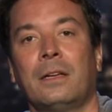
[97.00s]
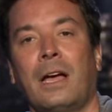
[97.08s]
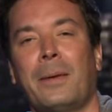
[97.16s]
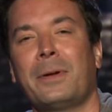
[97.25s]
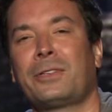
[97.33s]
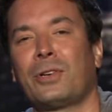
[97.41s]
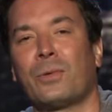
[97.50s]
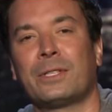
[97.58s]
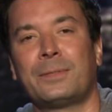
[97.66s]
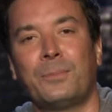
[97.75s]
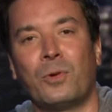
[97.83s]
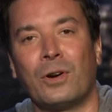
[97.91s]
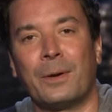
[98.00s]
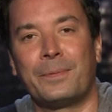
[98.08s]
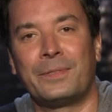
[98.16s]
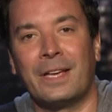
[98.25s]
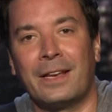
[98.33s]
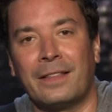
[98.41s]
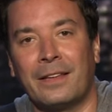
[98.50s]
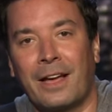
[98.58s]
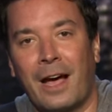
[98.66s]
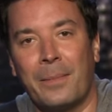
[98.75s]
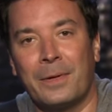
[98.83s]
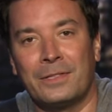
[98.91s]
I'm not sure what's more upsetting the
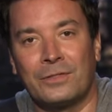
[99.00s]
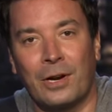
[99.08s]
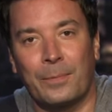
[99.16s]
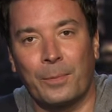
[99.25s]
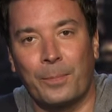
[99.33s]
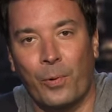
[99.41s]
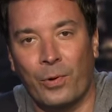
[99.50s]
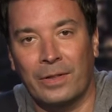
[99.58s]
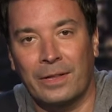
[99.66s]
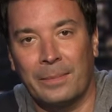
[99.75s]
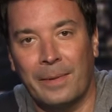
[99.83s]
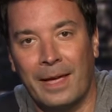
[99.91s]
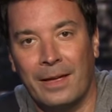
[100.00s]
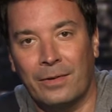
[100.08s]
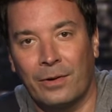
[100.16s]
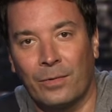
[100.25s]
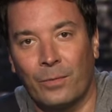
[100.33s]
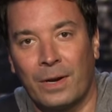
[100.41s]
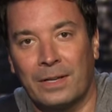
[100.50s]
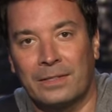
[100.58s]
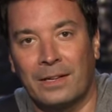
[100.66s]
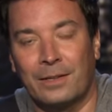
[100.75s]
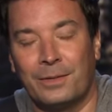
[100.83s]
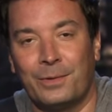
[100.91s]
comments Trump reportedly made or what he's
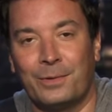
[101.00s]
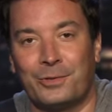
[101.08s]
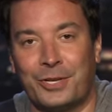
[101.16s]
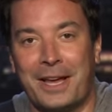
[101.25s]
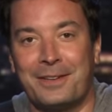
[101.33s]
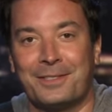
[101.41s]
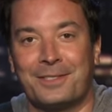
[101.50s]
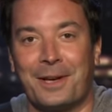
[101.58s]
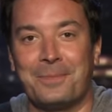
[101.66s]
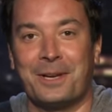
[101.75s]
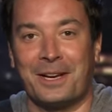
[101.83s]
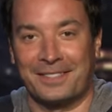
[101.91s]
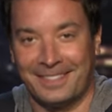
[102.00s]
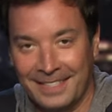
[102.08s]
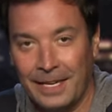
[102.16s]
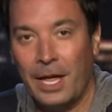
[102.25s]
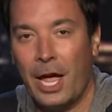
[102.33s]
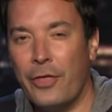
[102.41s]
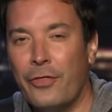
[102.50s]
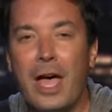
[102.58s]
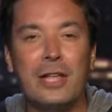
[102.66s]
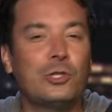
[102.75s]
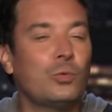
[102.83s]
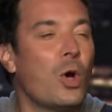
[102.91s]
going to do to change the subject. And
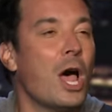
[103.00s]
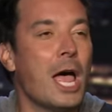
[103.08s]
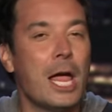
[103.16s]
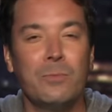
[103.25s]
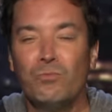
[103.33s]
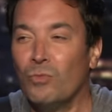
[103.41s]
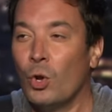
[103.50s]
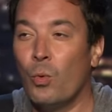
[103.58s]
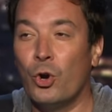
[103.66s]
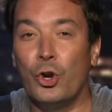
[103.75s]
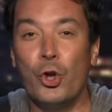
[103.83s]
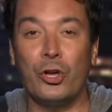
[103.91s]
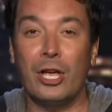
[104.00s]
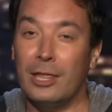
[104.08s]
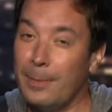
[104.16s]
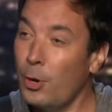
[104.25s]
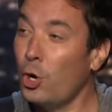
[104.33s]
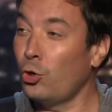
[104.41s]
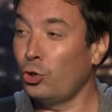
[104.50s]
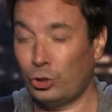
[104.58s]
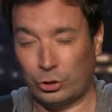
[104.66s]
that's why we're nuking the moon.